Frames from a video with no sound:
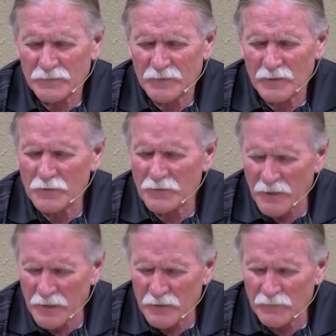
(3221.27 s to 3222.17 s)
And we
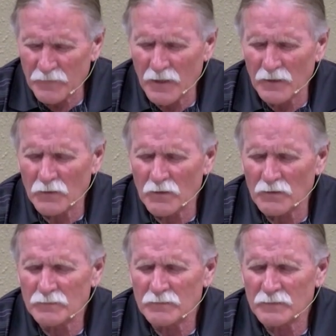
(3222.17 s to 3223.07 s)
thank you for that, Lord.
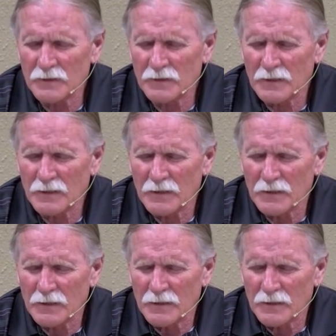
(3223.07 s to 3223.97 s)

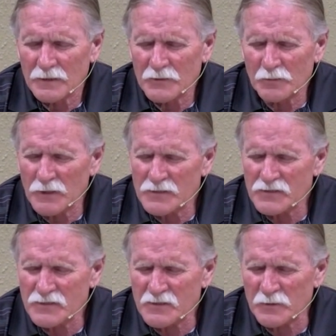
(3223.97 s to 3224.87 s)
So bless
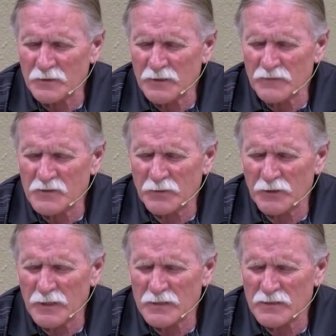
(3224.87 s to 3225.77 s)
us as we leave this
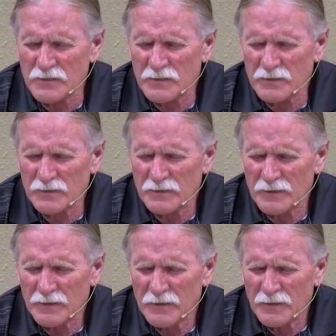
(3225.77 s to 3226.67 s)
place,
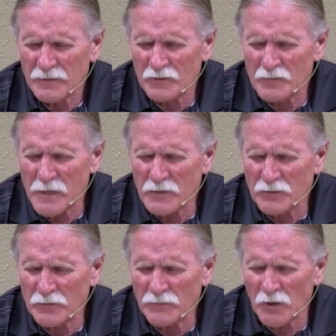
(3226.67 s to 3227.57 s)
the
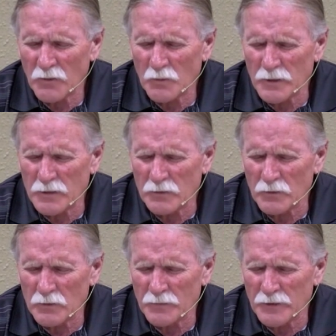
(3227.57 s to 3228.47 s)
remainder of our week,
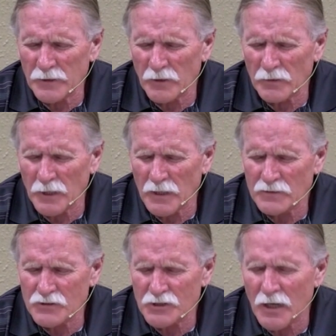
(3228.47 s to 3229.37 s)
Lord. May our light
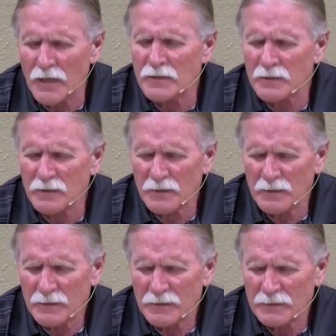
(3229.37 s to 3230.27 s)
shine
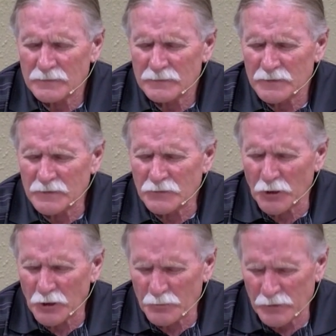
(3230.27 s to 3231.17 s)
in the
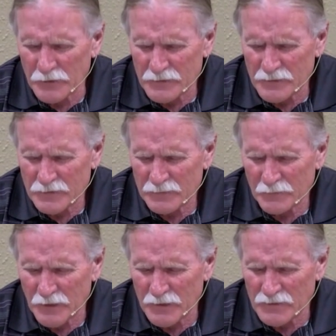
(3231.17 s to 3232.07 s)
dark place.
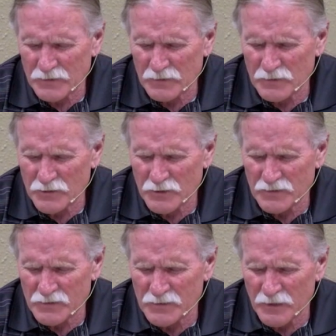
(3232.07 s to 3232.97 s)
We ask it in
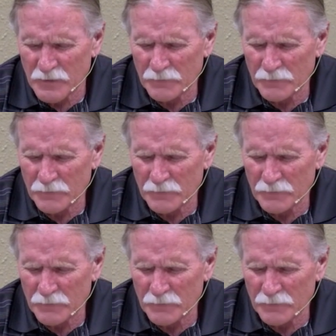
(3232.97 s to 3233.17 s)
Jesus' name.